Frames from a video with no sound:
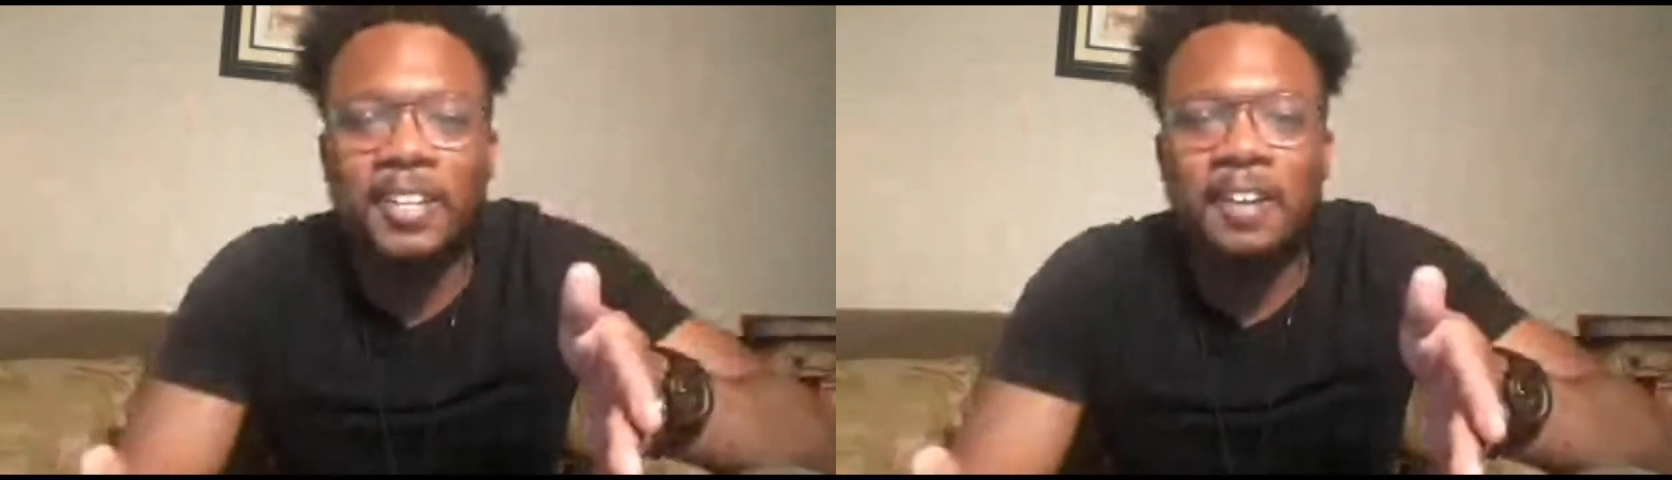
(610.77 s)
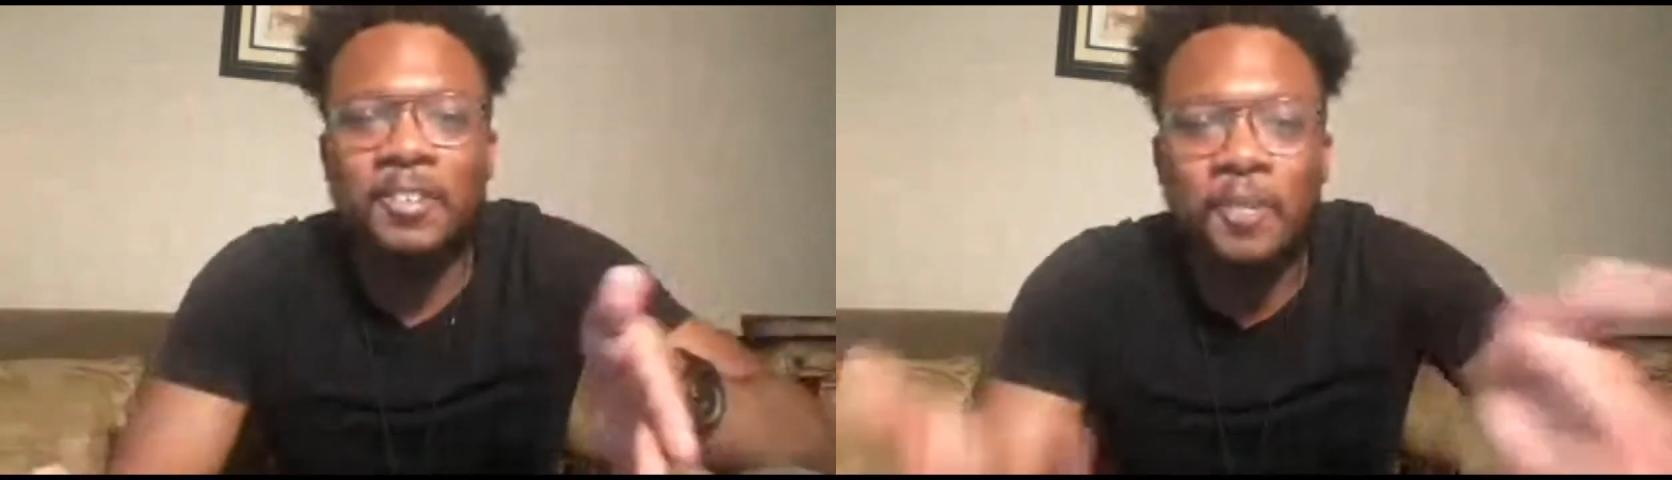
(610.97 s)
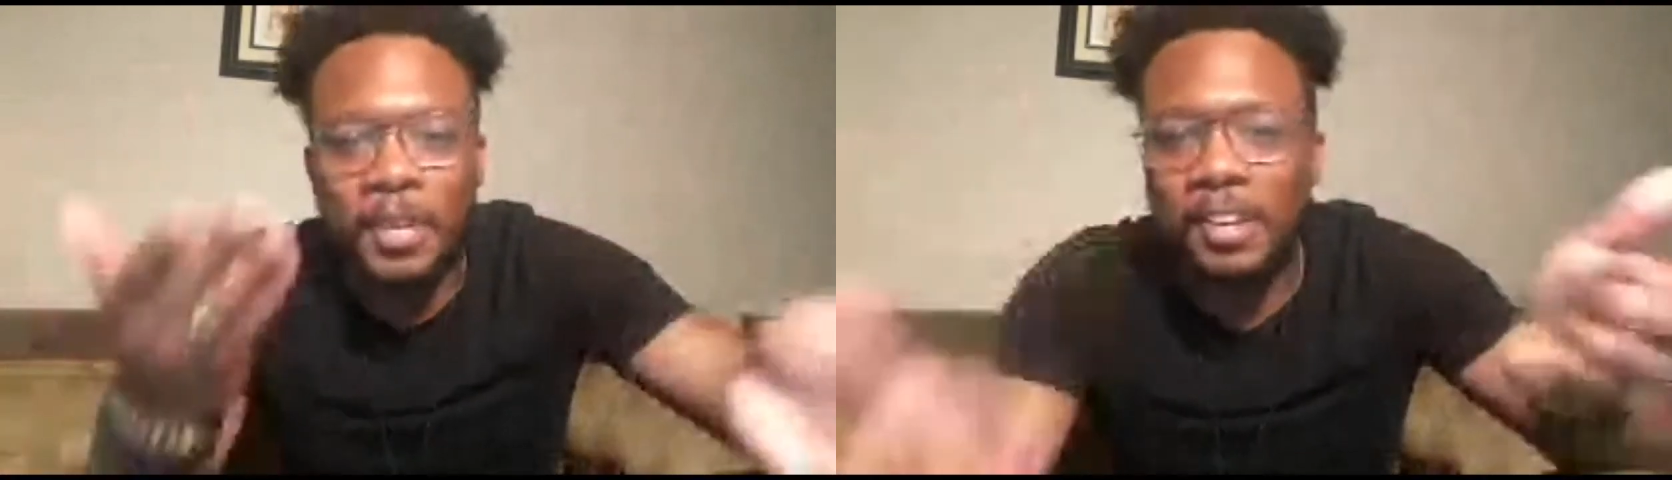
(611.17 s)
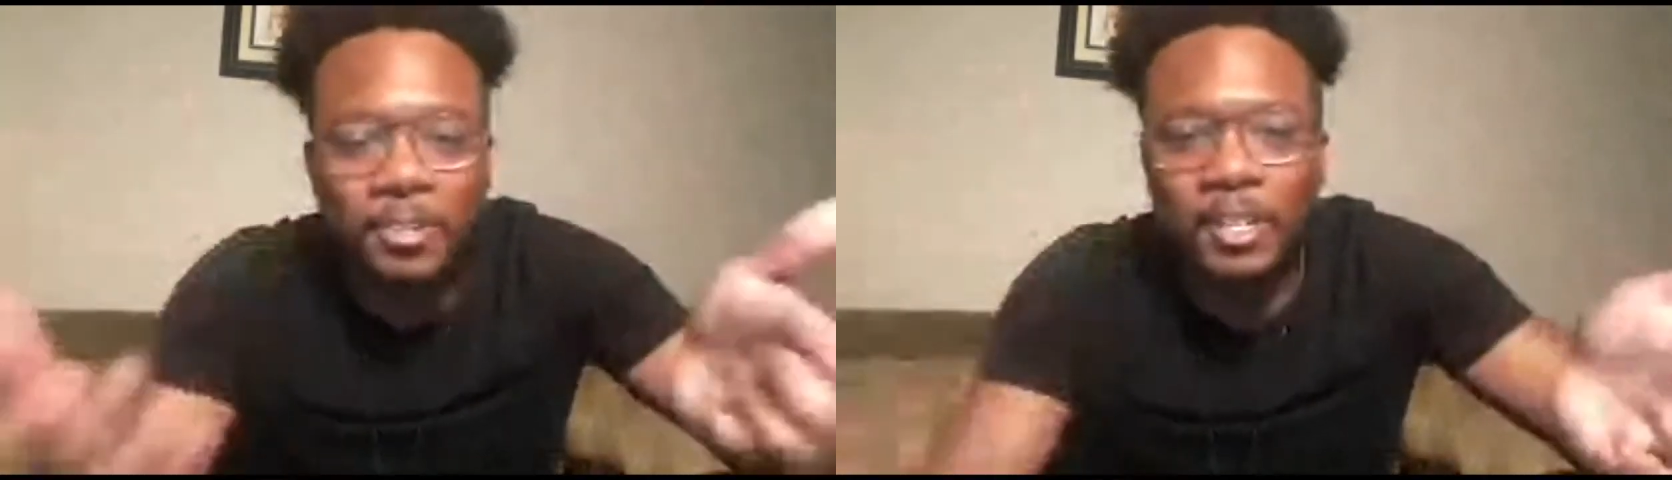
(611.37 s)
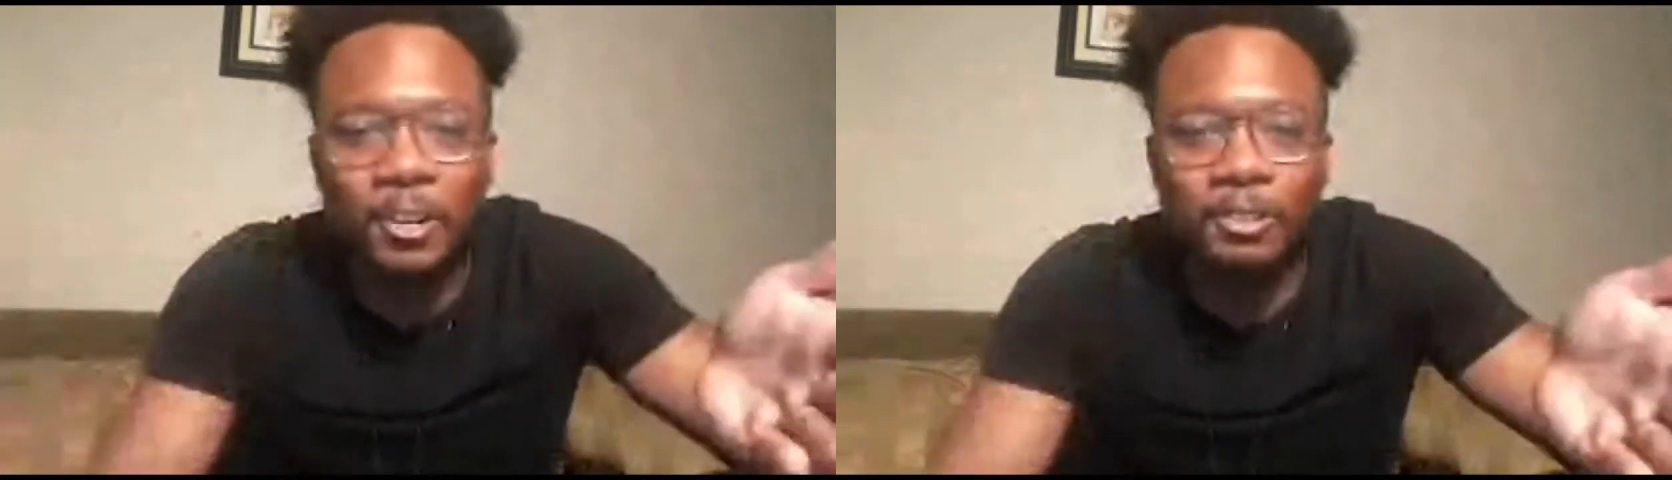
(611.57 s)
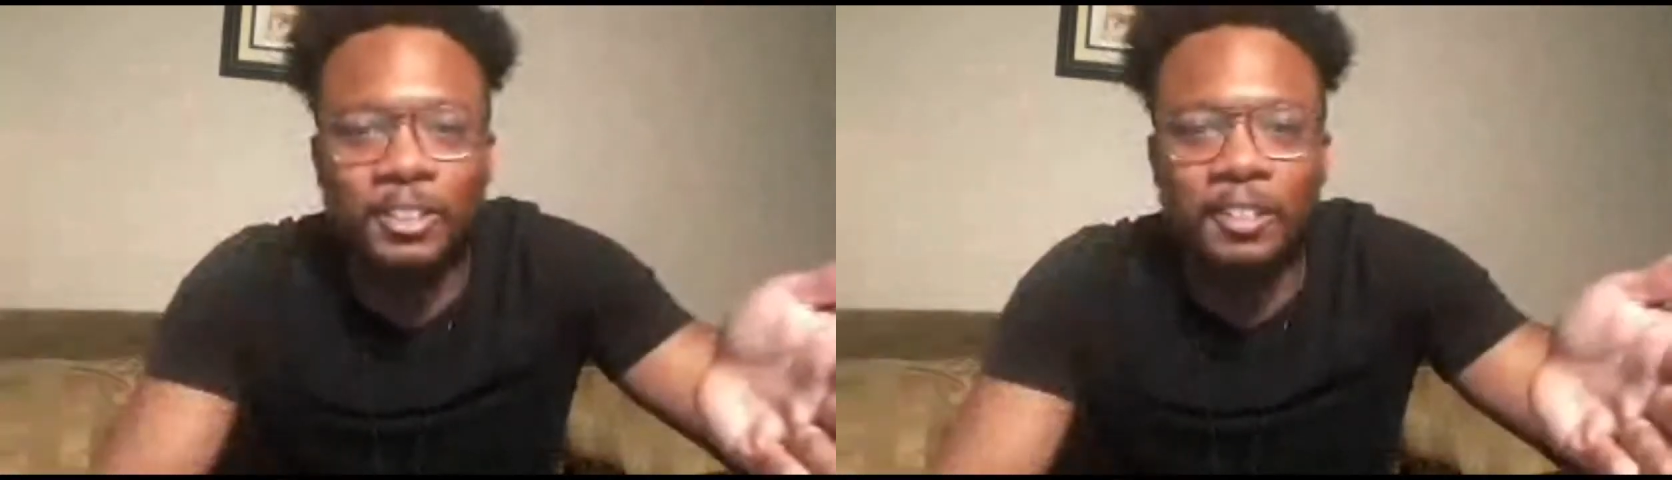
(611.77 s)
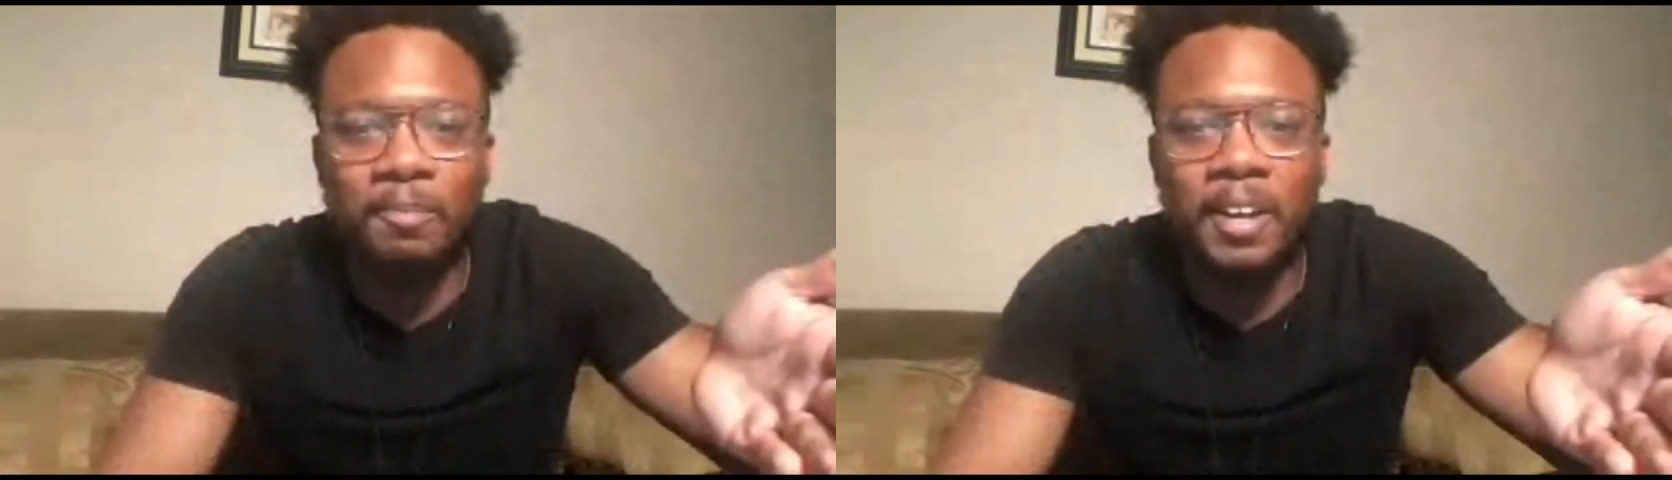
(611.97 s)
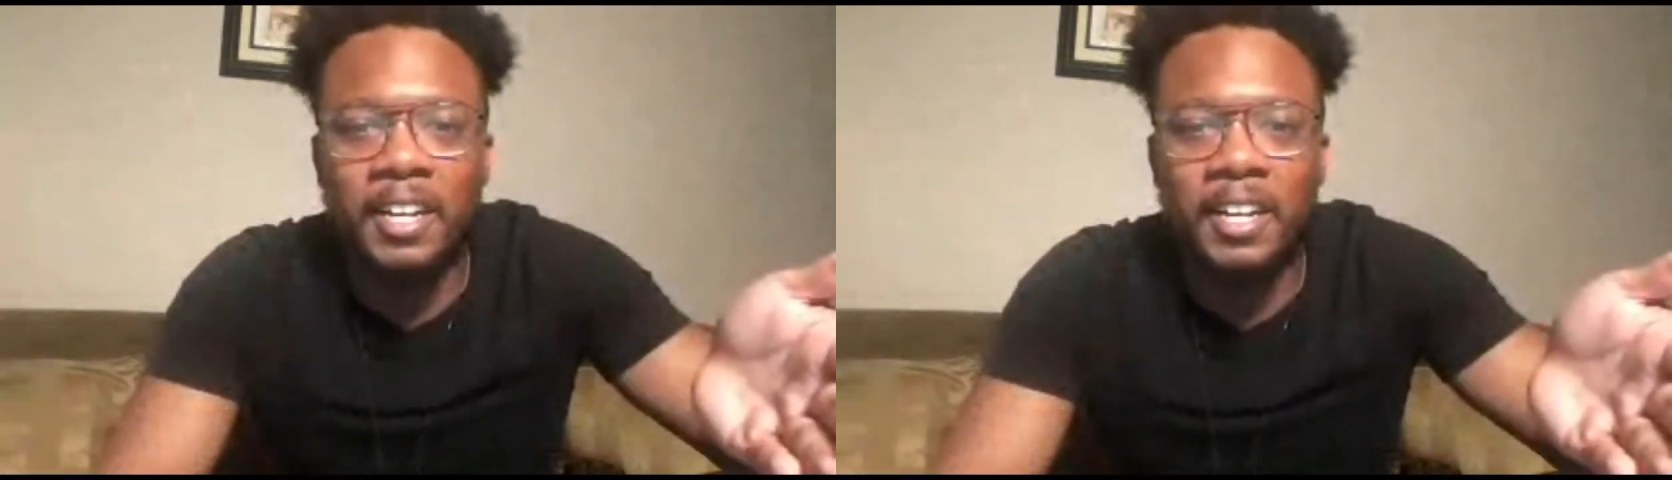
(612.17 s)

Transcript: you're gonna be unequally yoked with somebody,